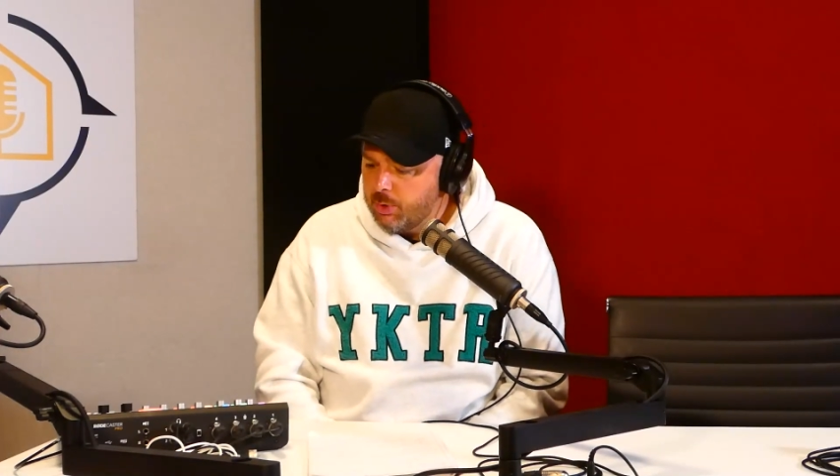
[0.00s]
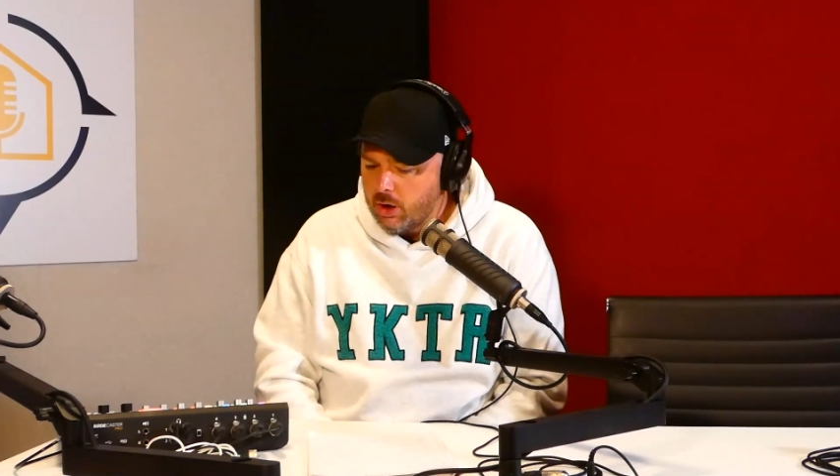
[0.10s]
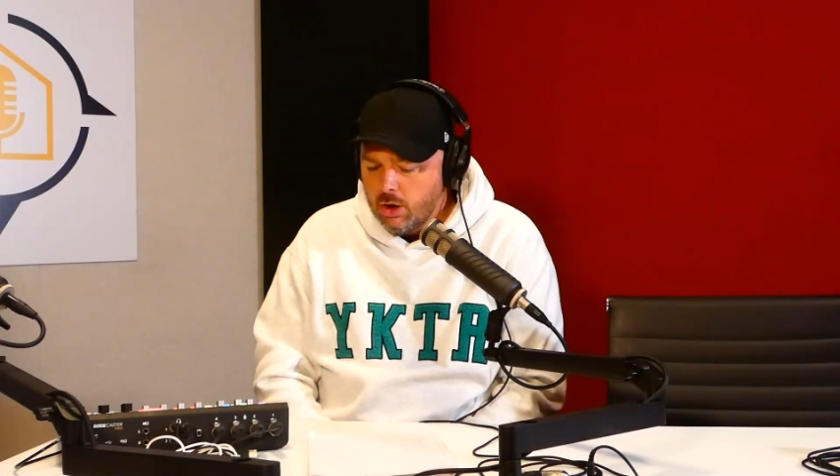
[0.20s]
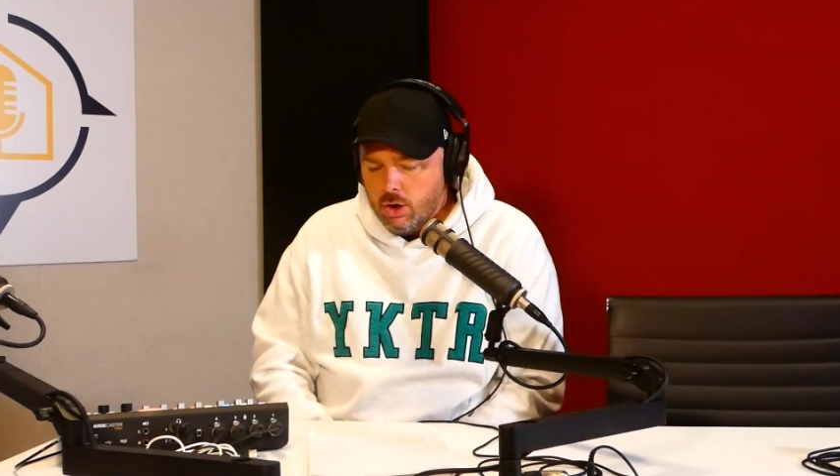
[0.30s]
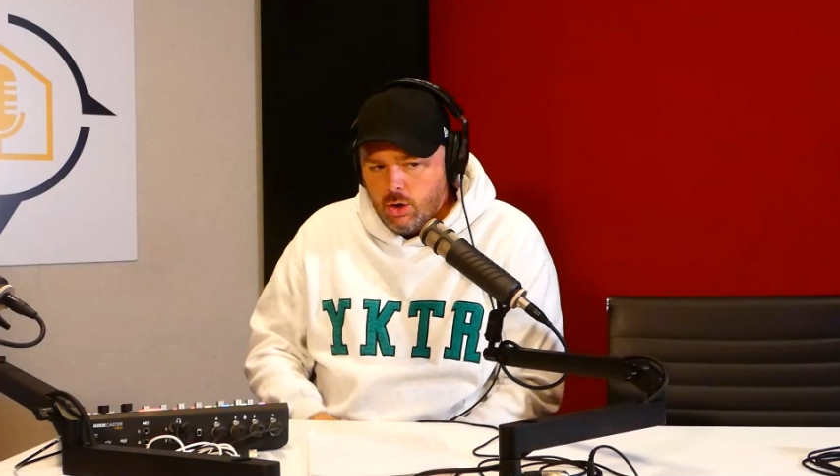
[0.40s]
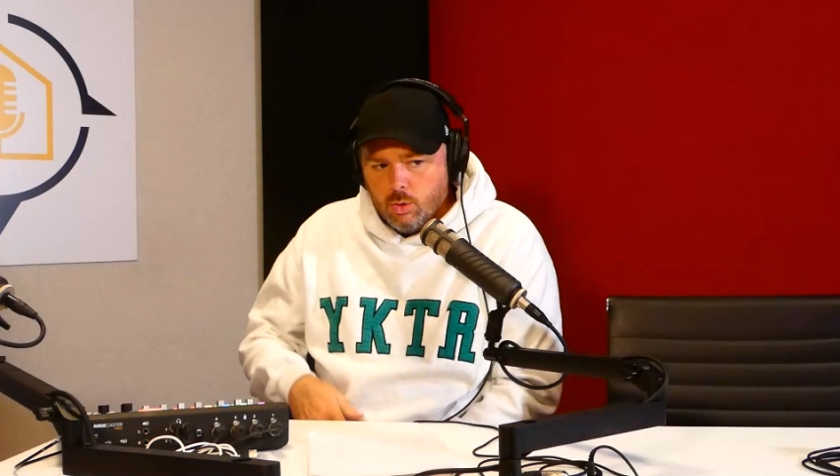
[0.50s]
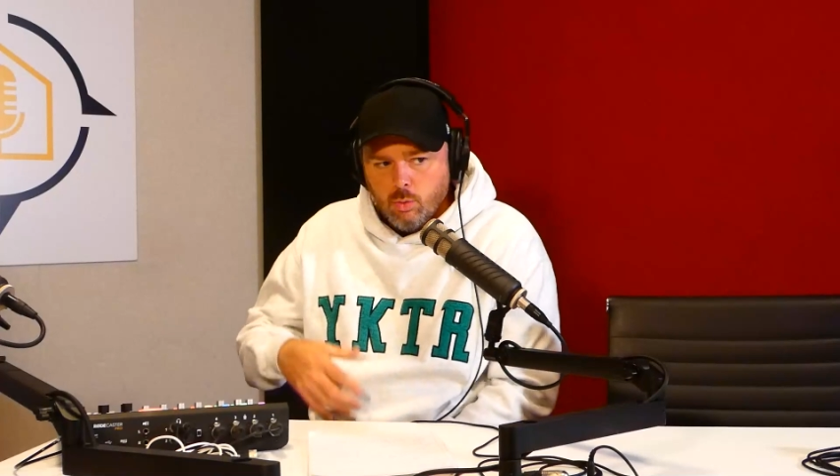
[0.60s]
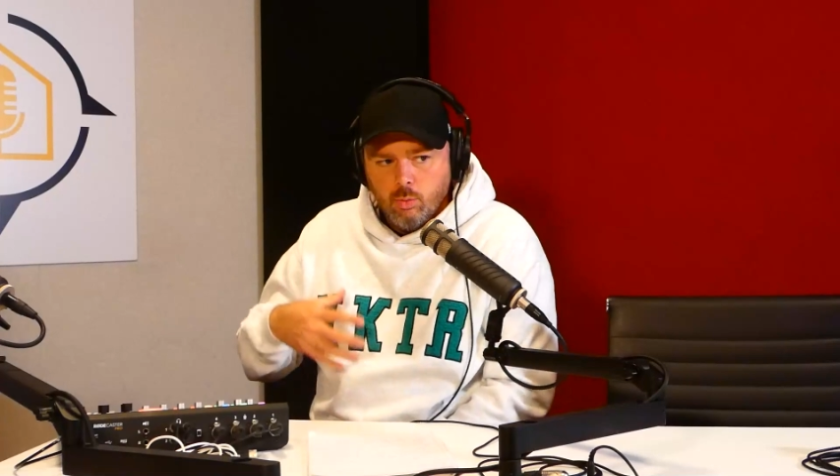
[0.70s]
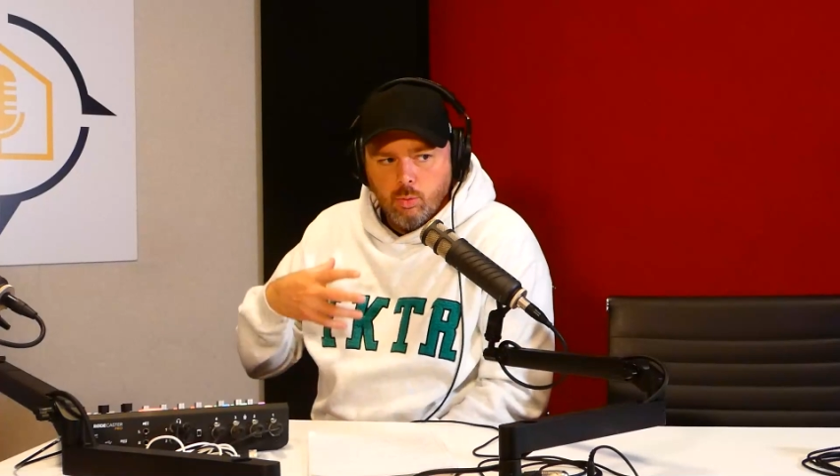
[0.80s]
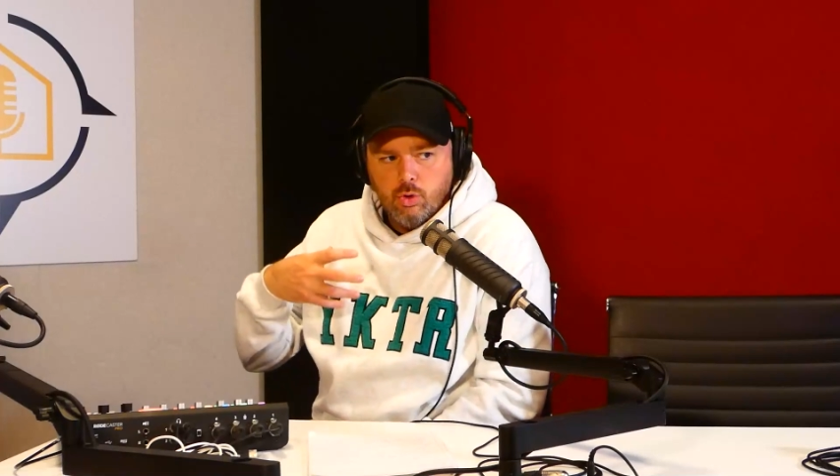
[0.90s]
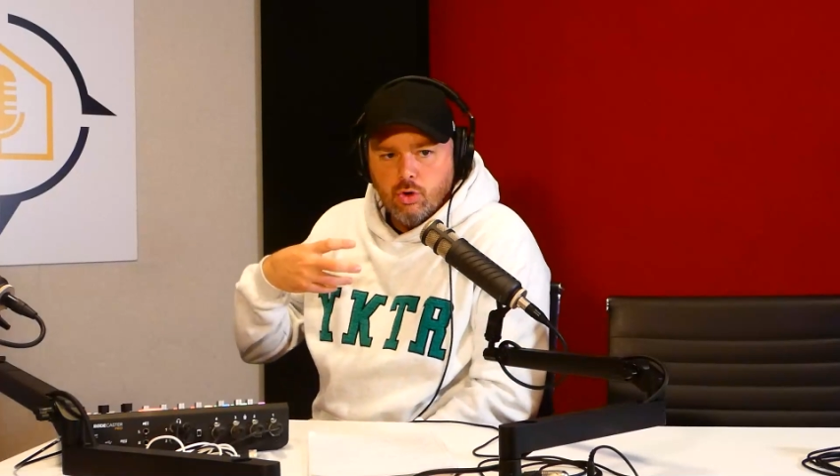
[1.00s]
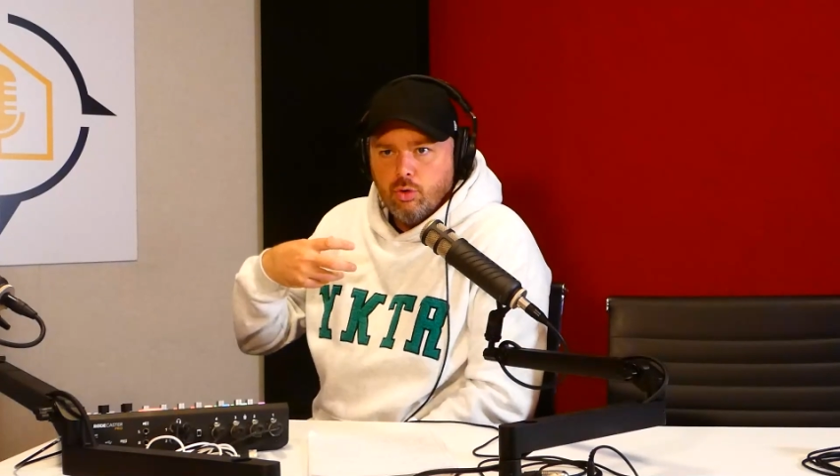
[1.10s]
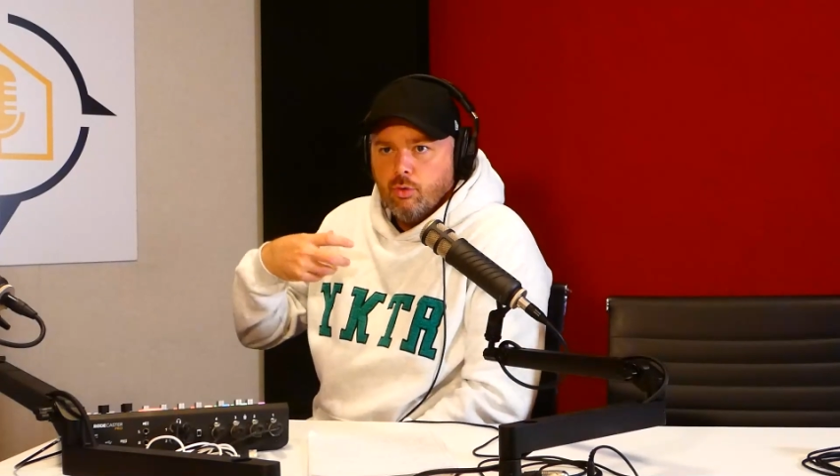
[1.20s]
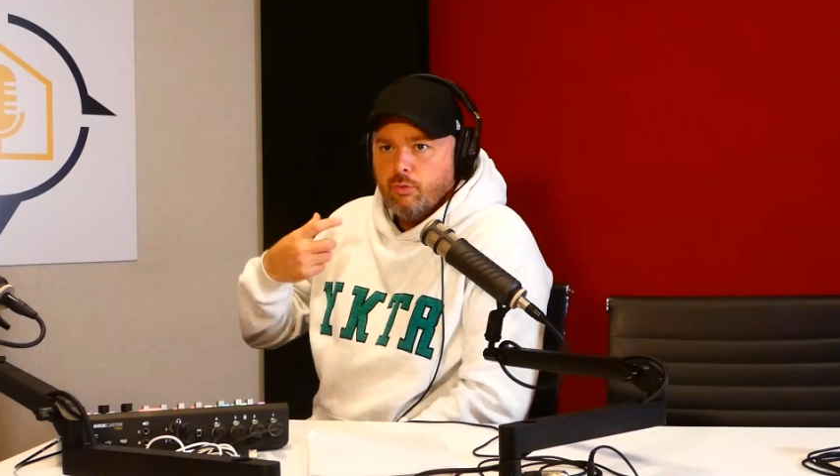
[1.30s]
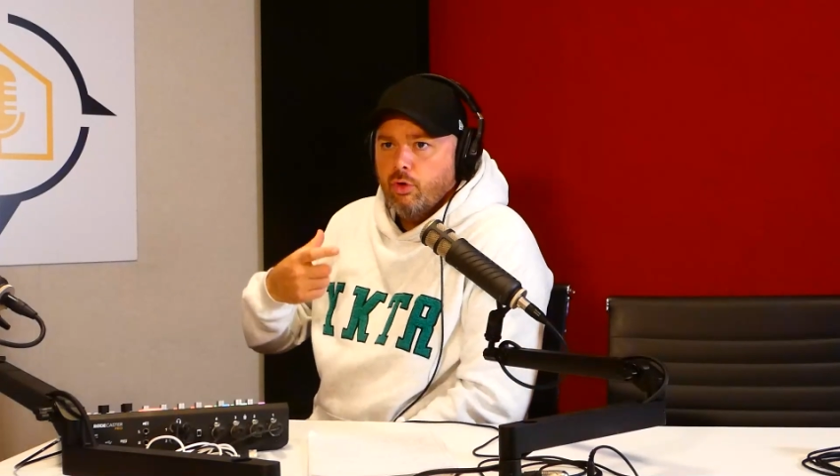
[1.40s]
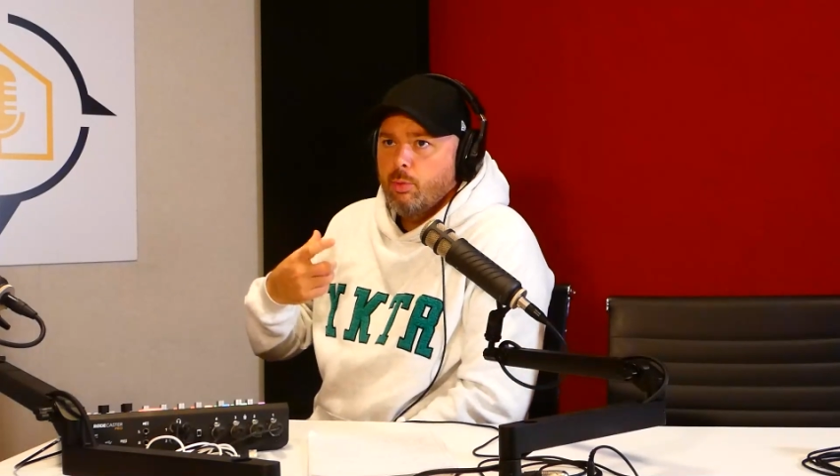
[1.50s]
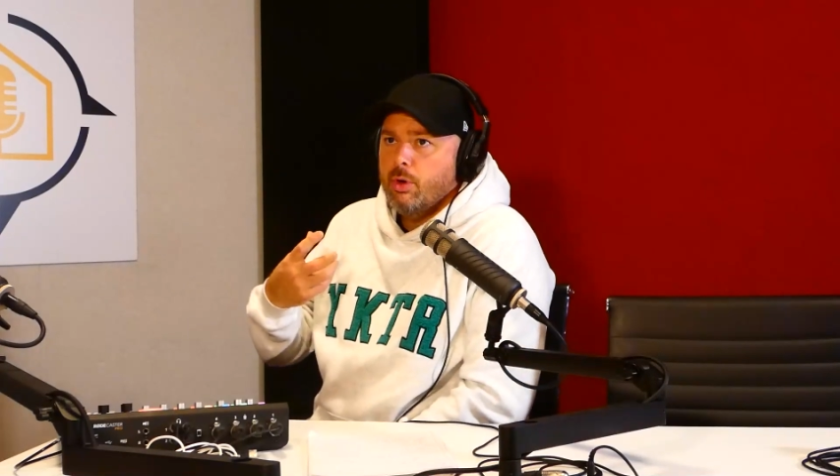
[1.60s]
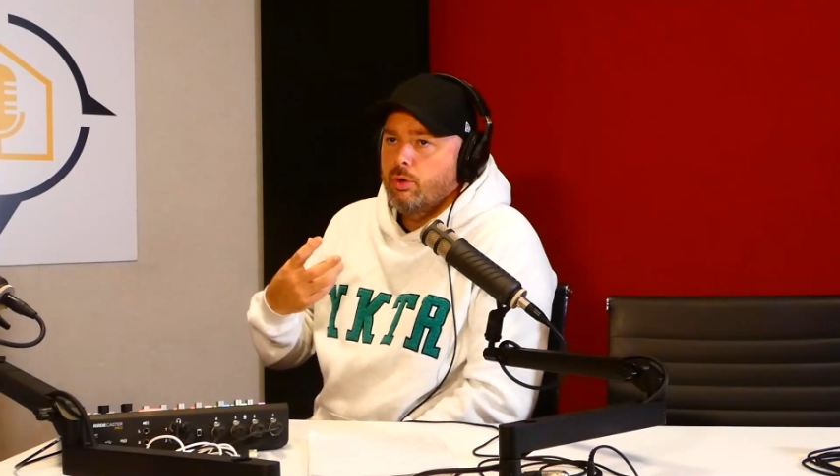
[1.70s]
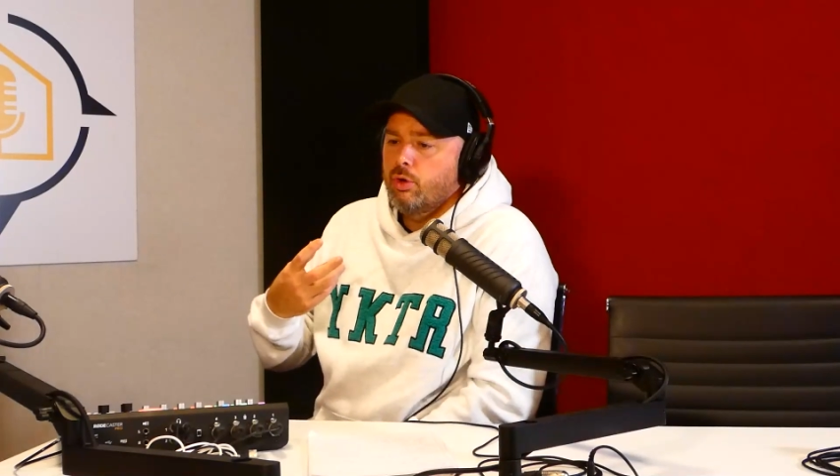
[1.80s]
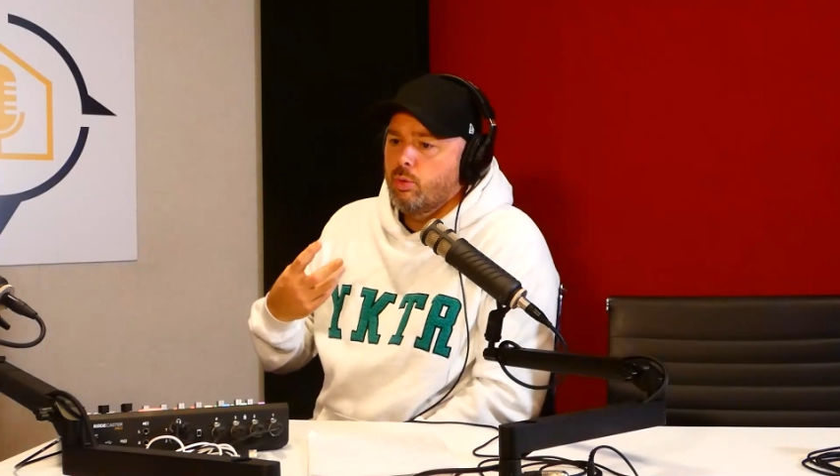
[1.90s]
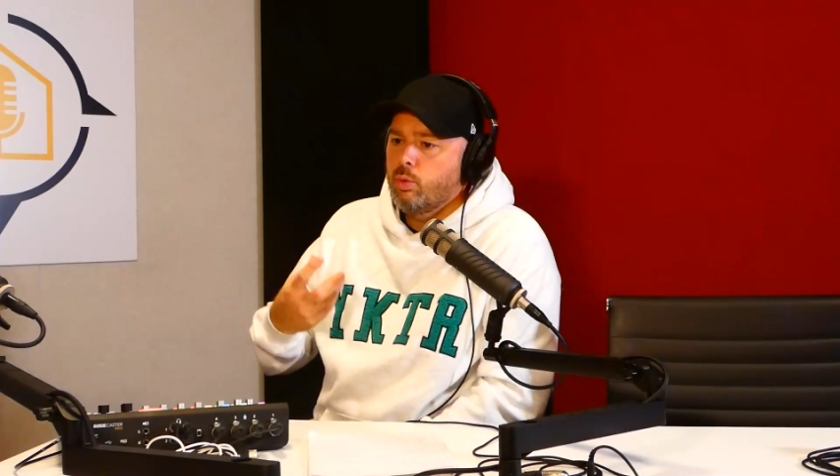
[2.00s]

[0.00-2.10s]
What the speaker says: But we'll go through about